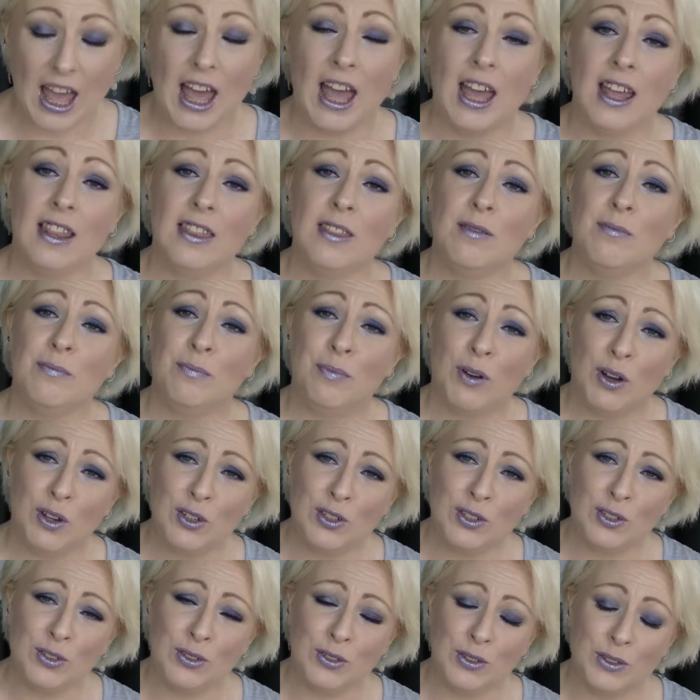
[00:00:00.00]
And And the
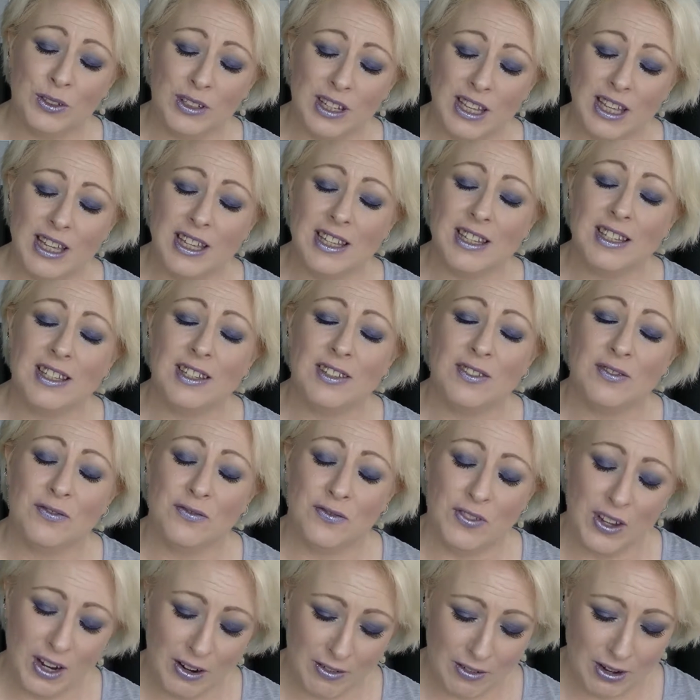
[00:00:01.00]
bottle is
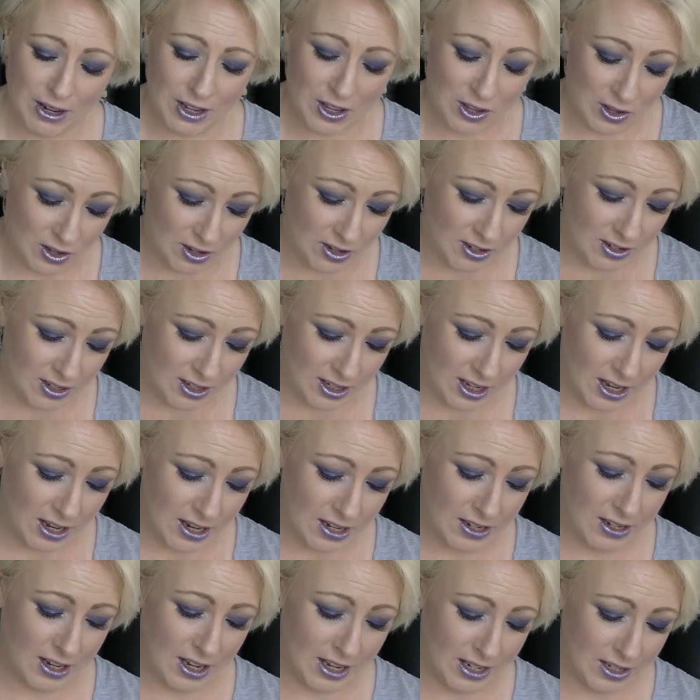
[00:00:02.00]
very cute.
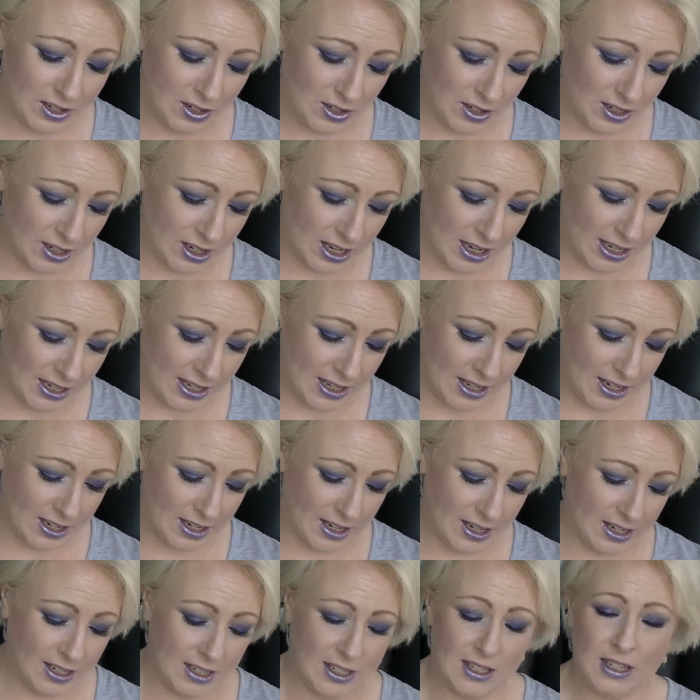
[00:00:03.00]
I do like it.
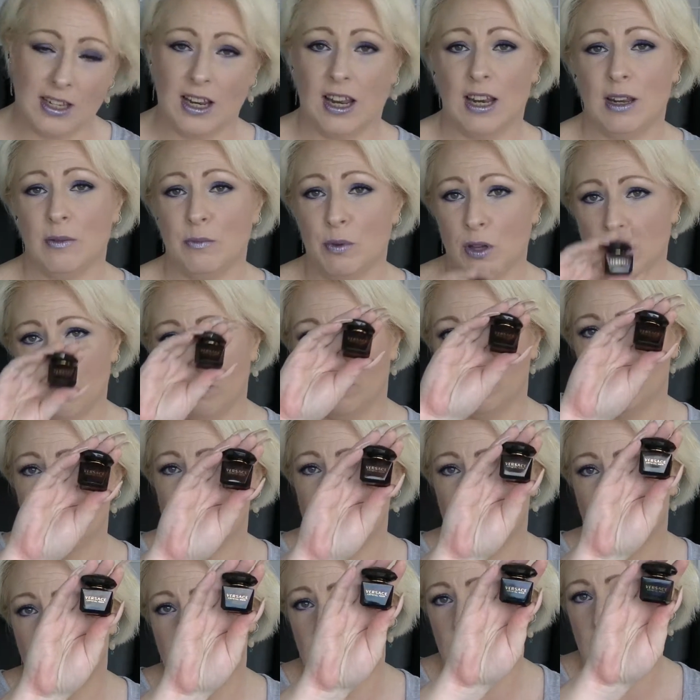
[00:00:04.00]
It's slightly purple in
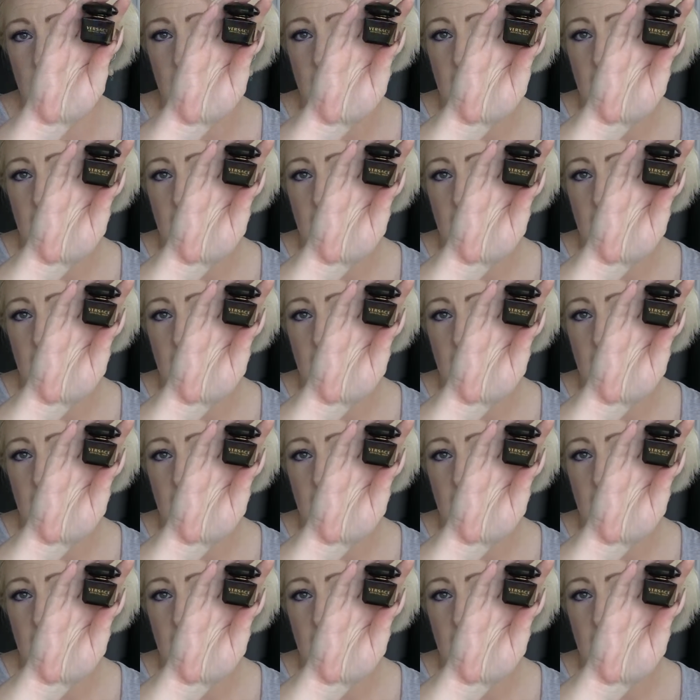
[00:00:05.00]
tone.